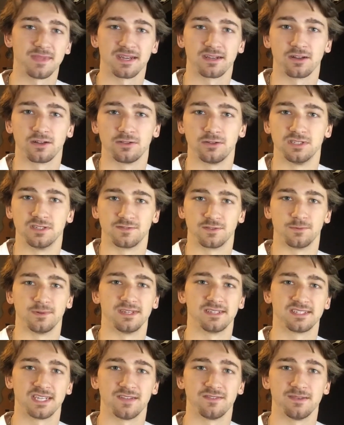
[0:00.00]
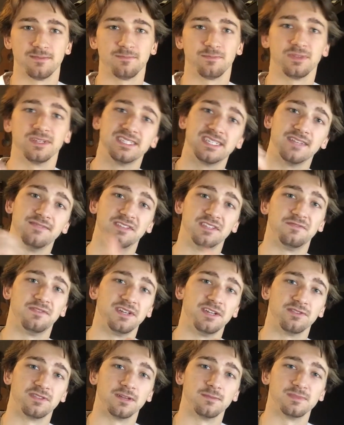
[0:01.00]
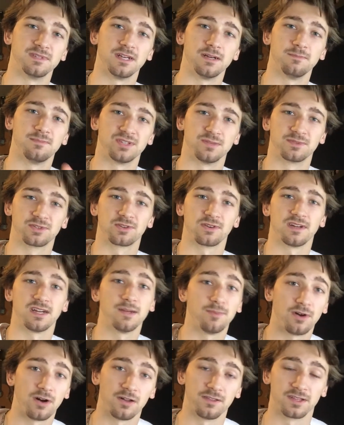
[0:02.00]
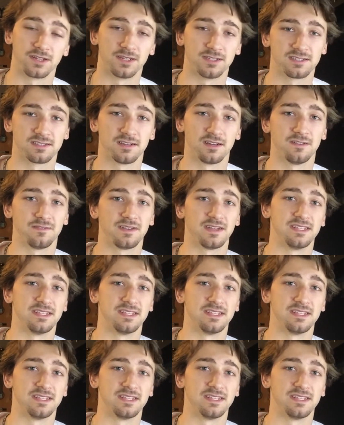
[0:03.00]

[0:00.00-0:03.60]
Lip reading: That concludes it for week 7. Please give this video a thumbs up, subscribe, all the good stuff,